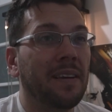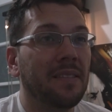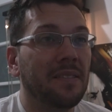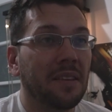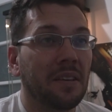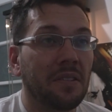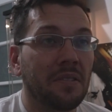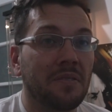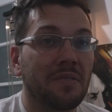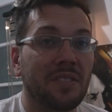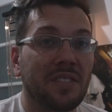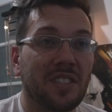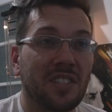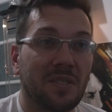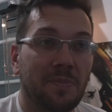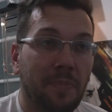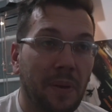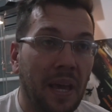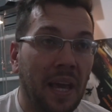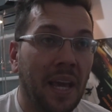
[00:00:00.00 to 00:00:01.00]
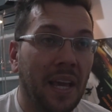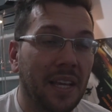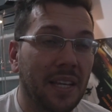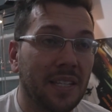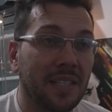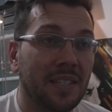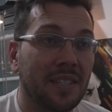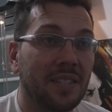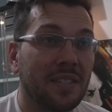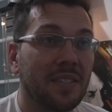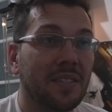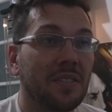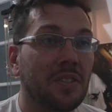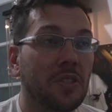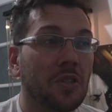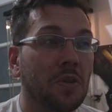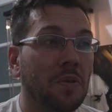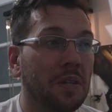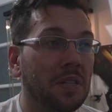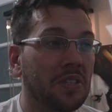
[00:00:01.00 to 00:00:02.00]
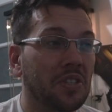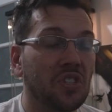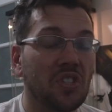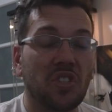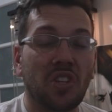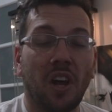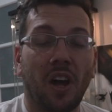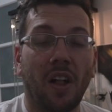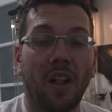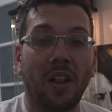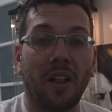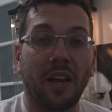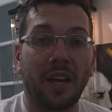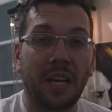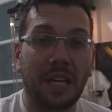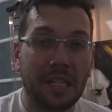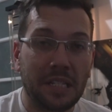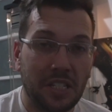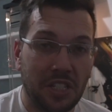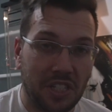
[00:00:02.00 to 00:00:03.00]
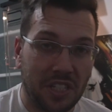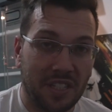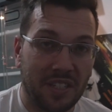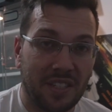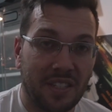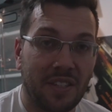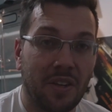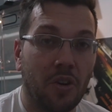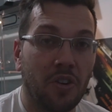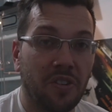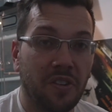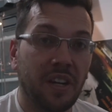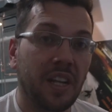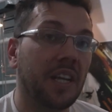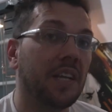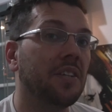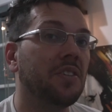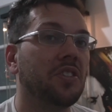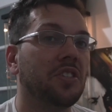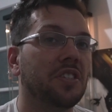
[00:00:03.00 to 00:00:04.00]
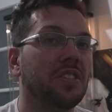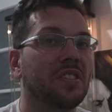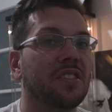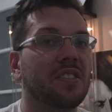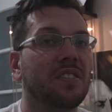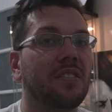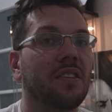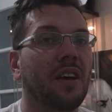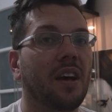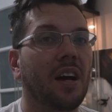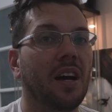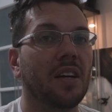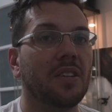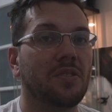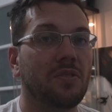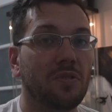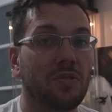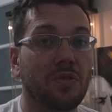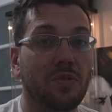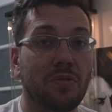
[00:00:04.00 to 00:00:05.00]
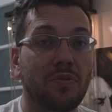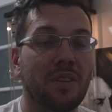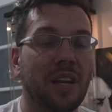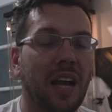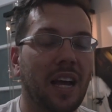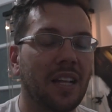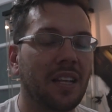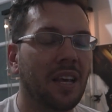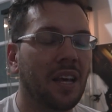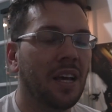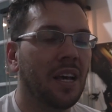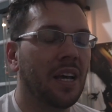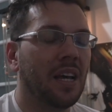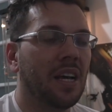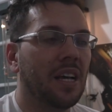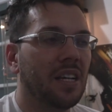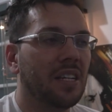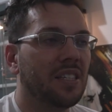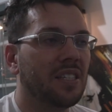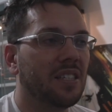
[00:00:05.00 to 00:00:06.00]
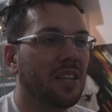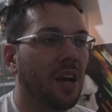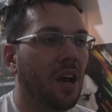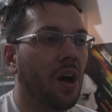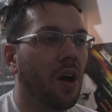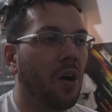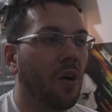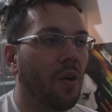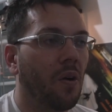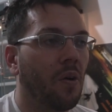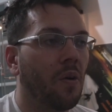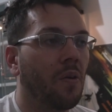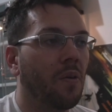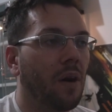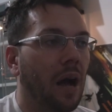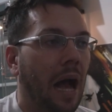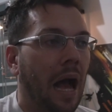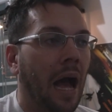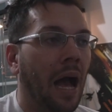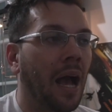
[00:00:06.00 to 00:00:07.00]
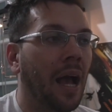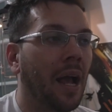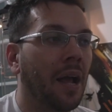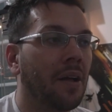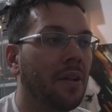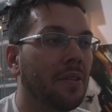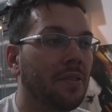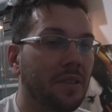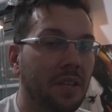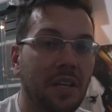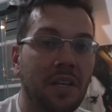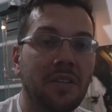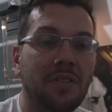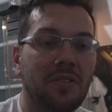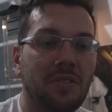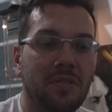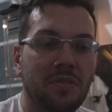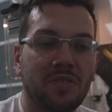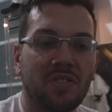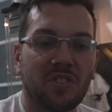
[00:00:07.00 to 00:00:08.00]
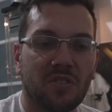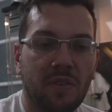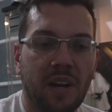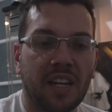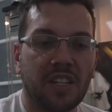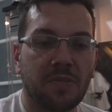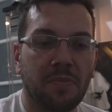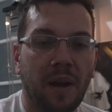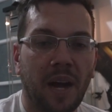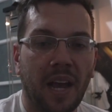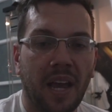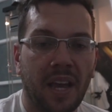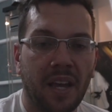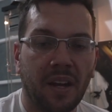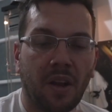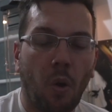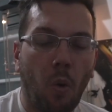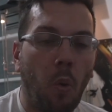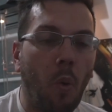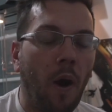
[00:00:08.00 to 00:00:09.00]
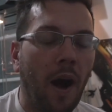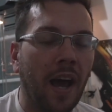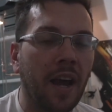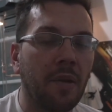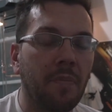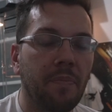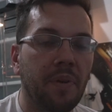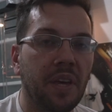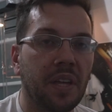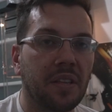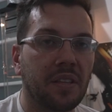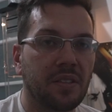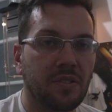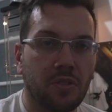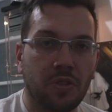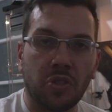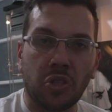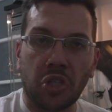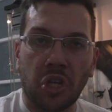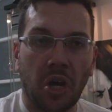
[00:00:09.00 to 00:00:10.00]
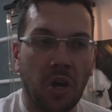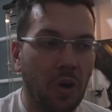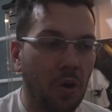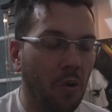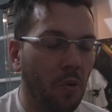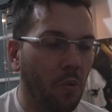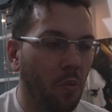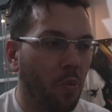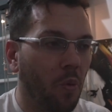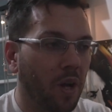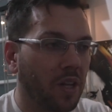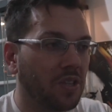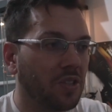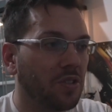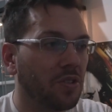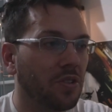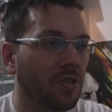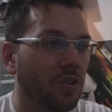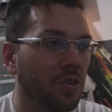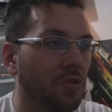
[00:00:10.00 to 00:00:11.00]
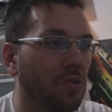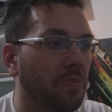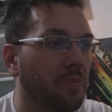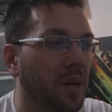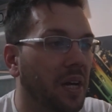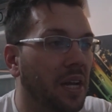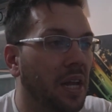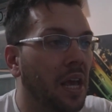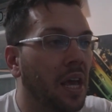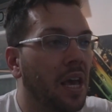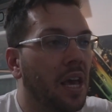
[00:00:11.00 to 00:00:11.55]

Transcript: little space to install hinges, hood hinges, to do that. So I'll need to scratch my head quite a bit to know what to do. But